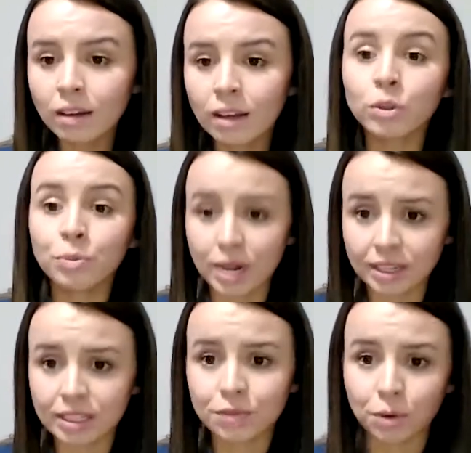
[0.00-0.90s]
a good
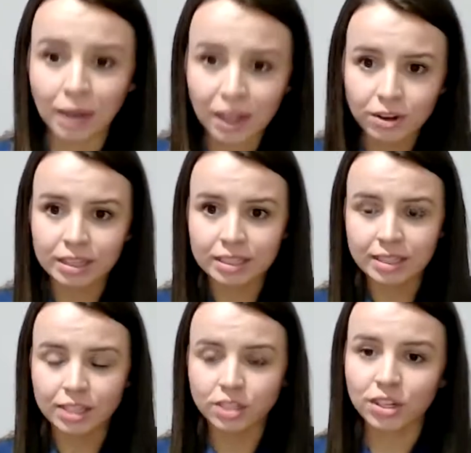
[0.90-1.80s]
practice from my
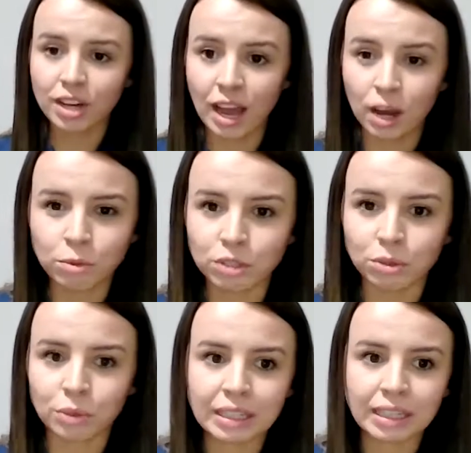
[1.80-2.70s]
organization, how we
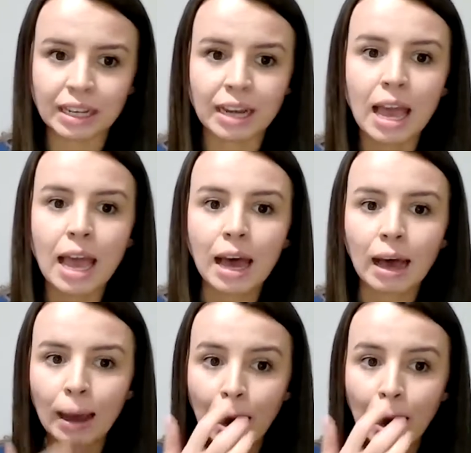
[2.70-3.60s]
do it and
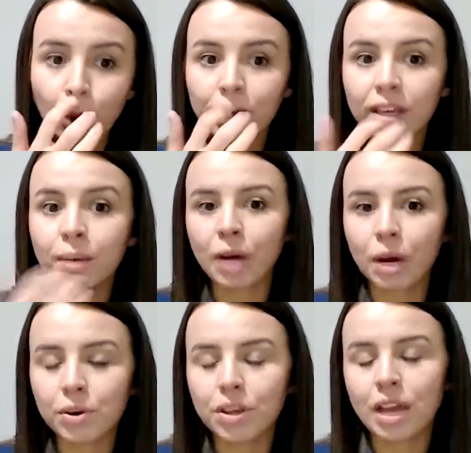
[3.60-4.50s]
how we
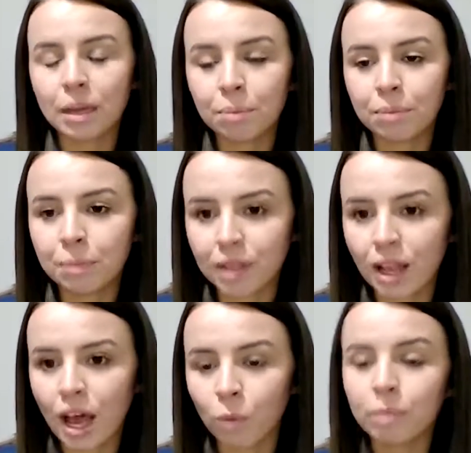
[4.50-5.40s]
empower young people,
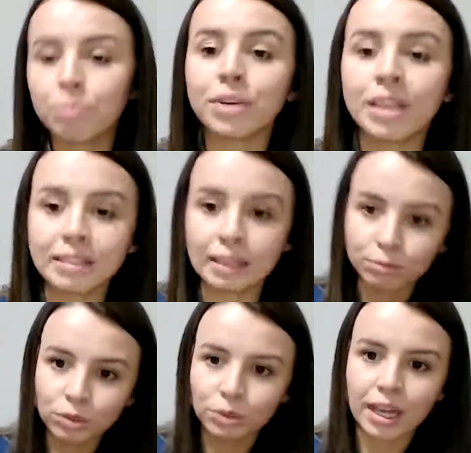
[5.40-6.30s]
how we bring
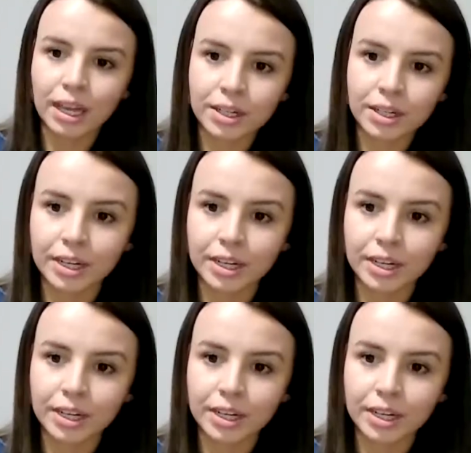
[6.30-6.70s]
them together